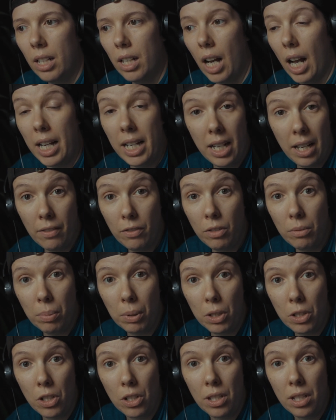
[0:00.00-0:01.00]
I haven't
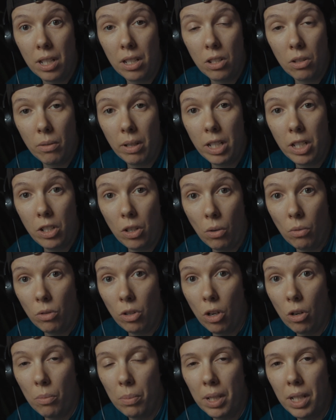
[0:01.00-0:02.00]
purchased it, so I don't
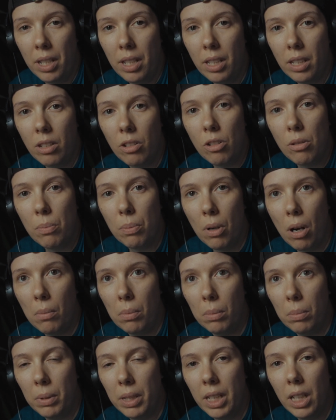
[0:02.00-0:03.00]
know, but I think there's
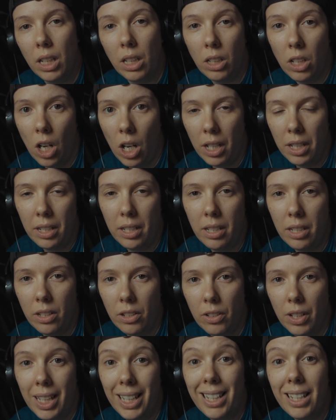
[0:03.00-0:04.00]
probably a lot in
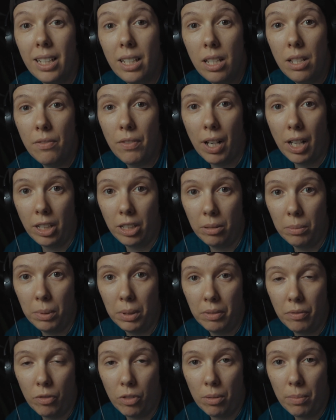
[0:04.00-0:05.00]
there that is
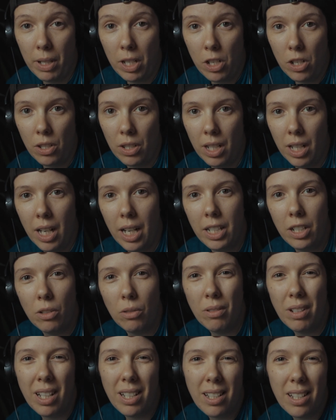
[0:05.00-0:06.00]
valuable information that I
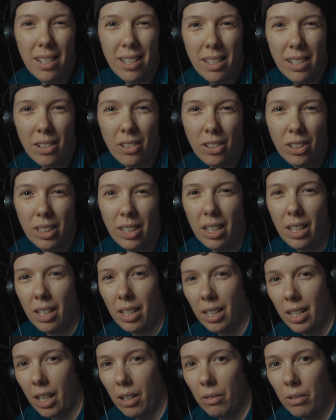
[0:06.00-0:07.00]
don't necessarily
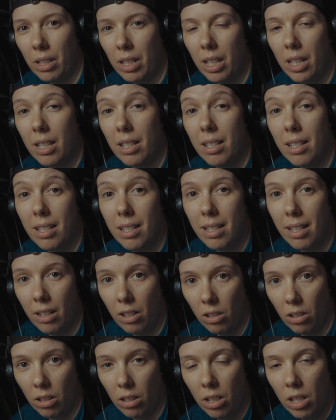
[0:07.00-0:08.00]
think I would
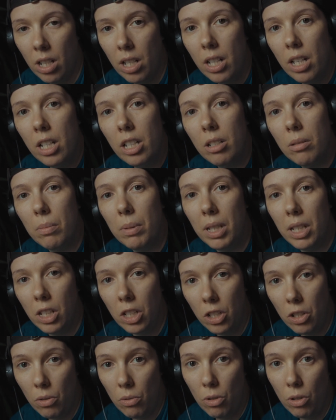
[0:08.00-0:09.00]
consider to be
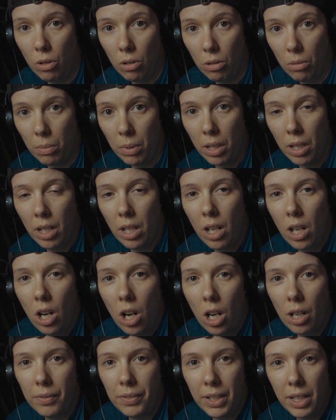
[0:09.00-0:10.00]
YouTube.
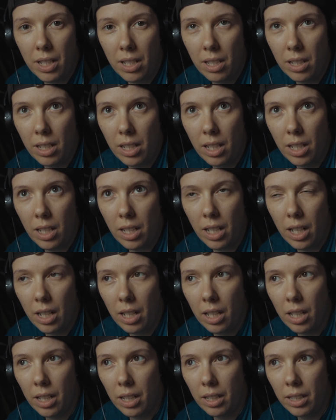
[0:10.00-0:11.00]
Obviously,
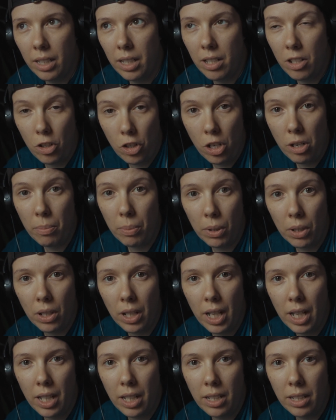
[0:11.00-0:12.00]
it's cheaper
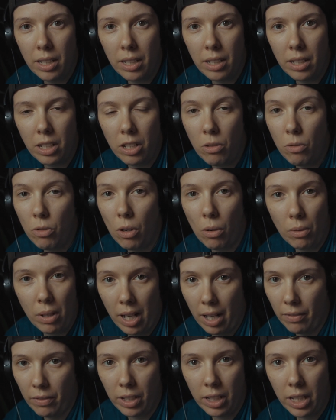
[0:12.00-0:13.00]
and you don't
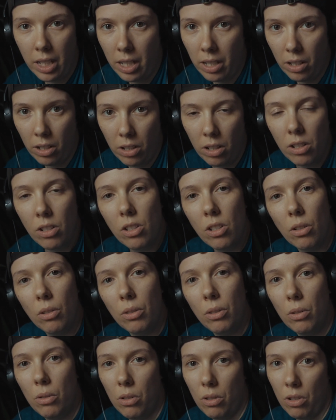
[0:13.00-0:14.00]
have the gear, so
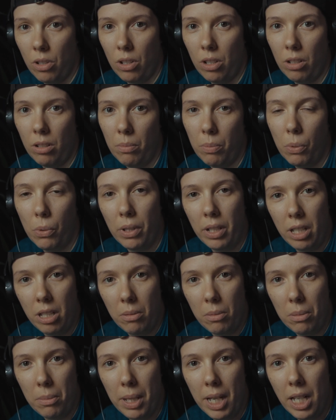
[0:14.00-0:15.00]
those are still points to
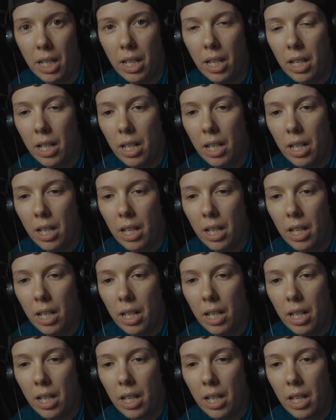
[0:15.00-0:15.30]
be made.